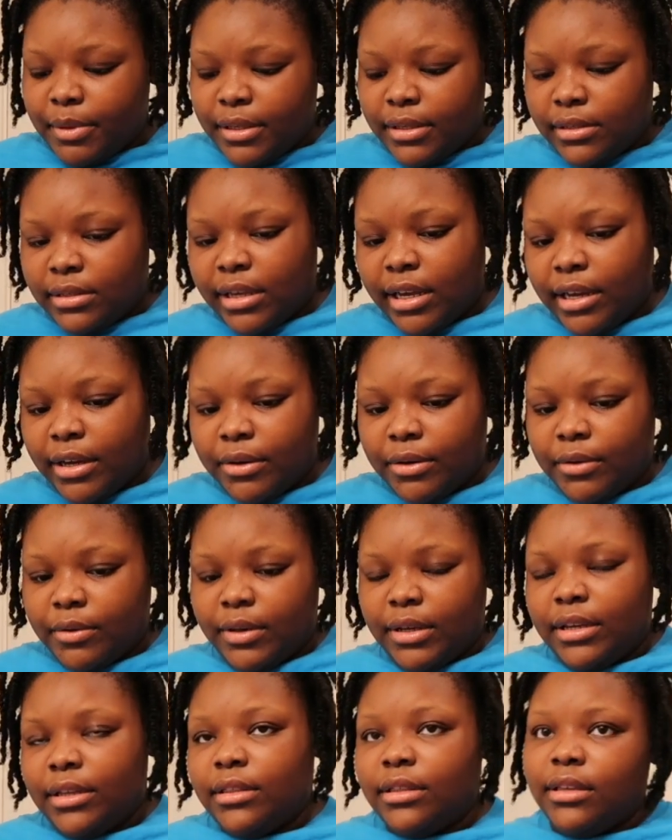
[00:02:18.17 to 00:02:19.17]
piece out,
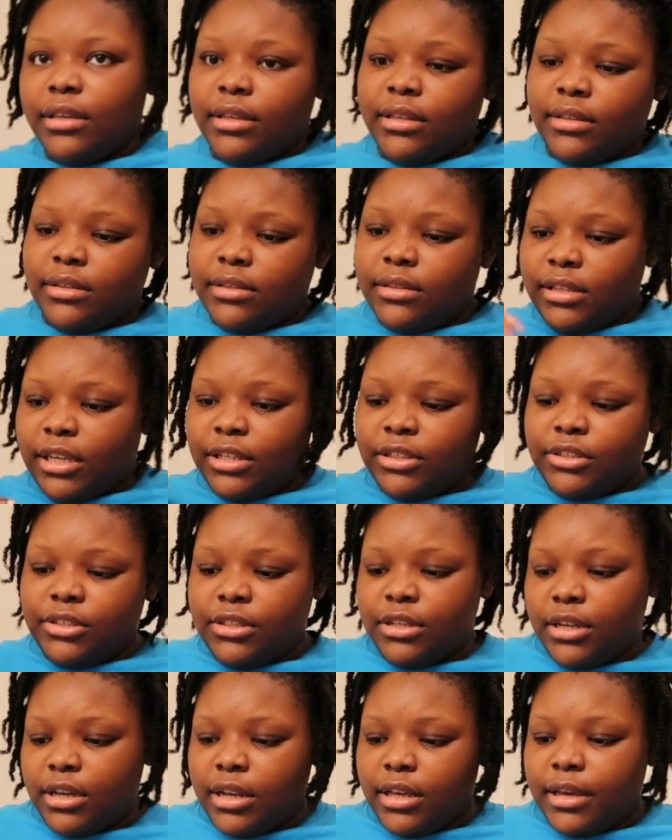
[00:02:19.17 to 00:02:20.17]
and then
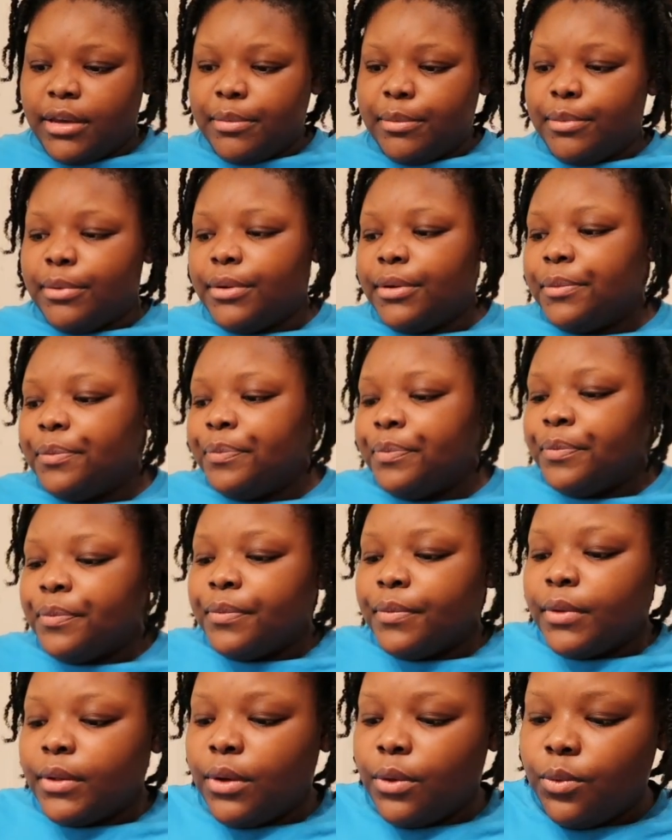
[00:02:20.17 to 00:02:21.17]
section it up
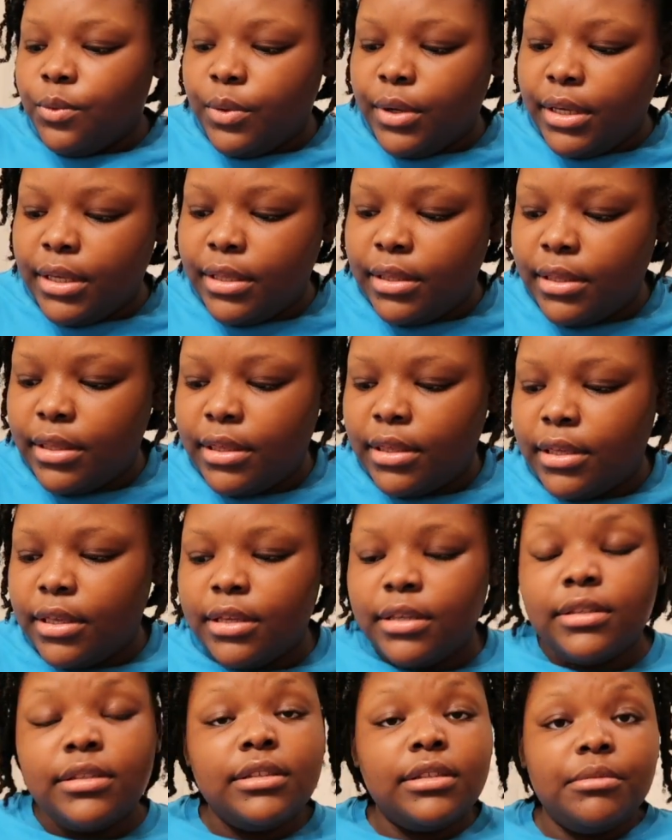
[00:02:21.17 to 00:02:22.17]
with
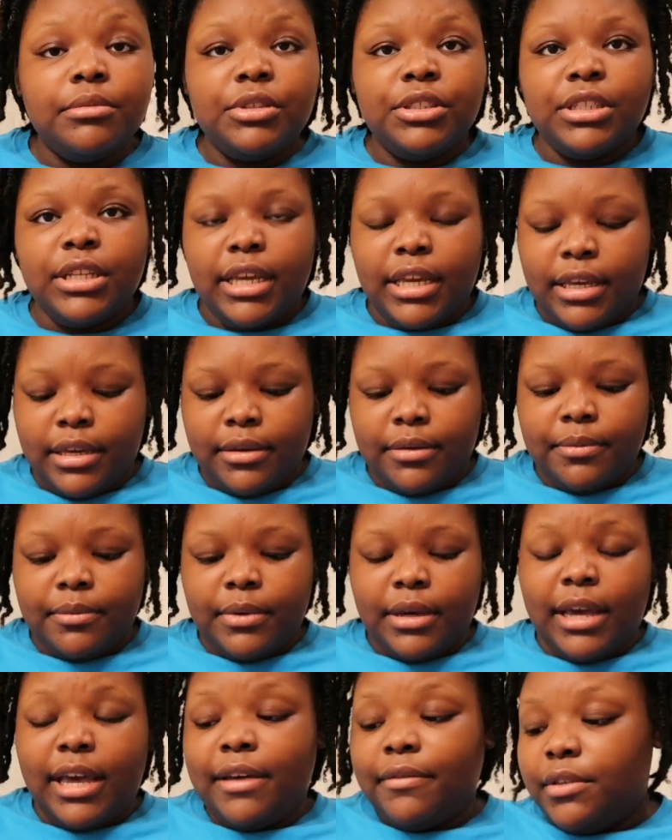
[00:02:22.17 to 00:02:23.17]
some jam.
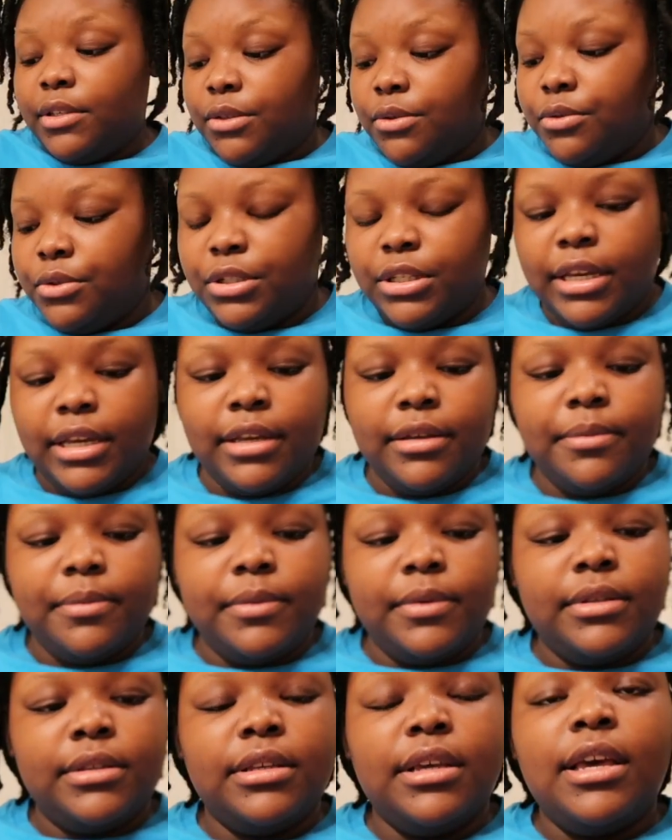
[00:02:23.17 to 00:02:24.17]
I have 2
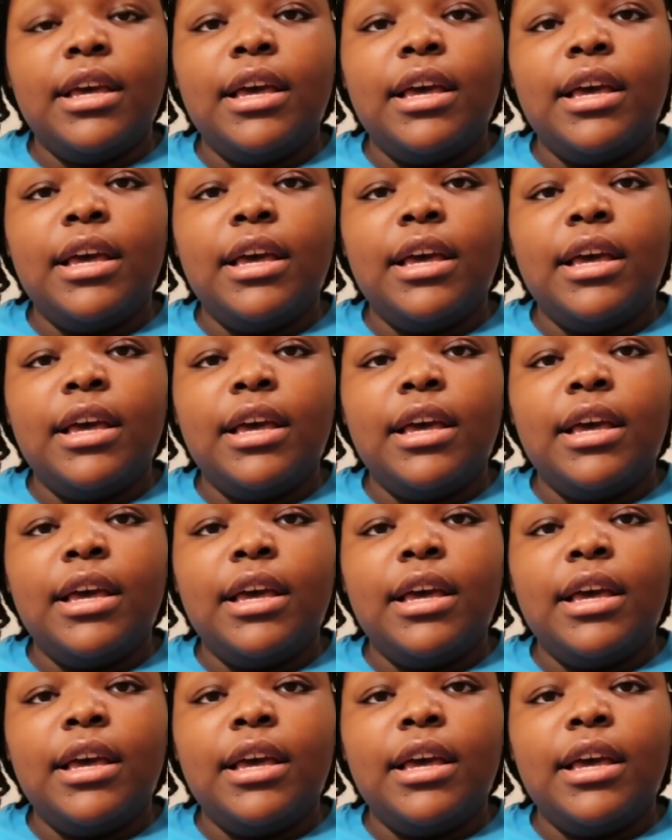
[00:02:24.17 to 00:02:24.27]
jams.